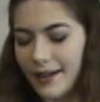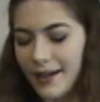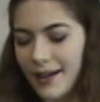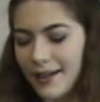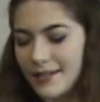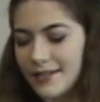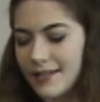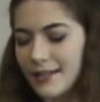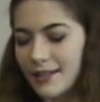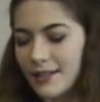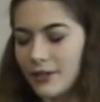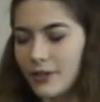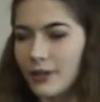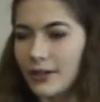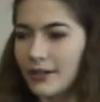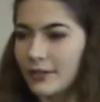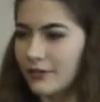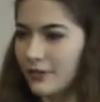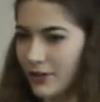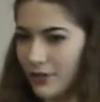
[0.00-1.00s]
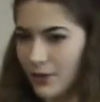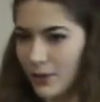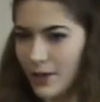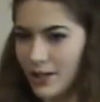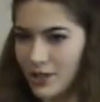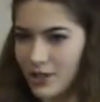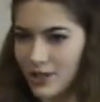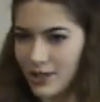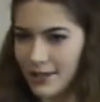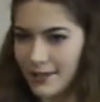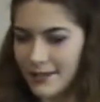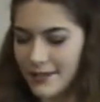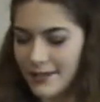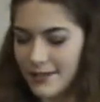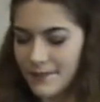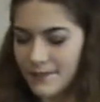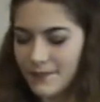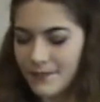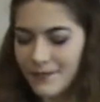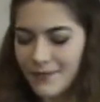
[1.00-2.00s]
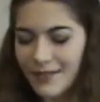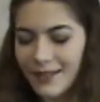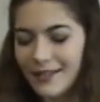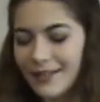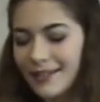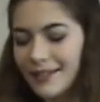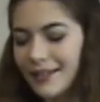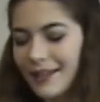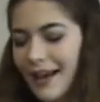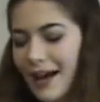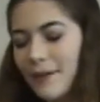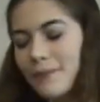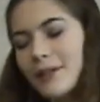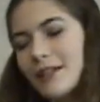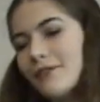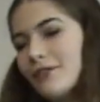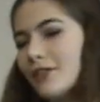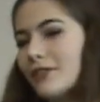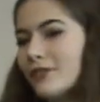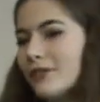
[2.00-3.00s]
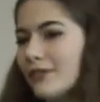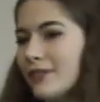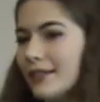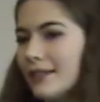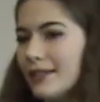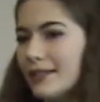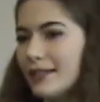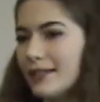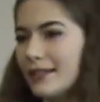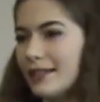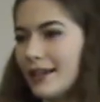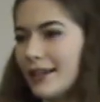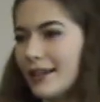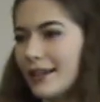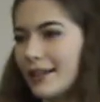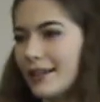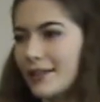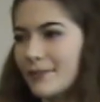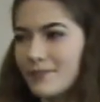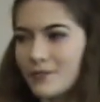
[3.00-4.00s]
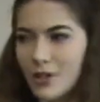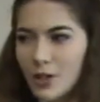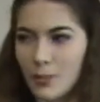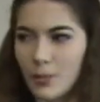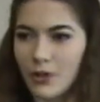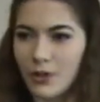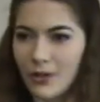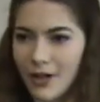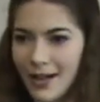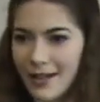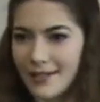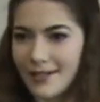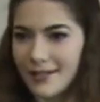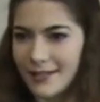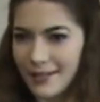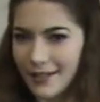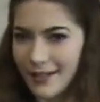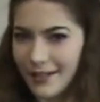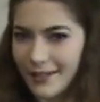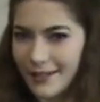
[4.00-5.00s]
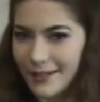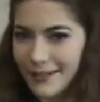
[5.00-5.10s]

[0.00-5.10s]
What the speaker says: asking you all a few questions. How many of you feel like you procrastinate?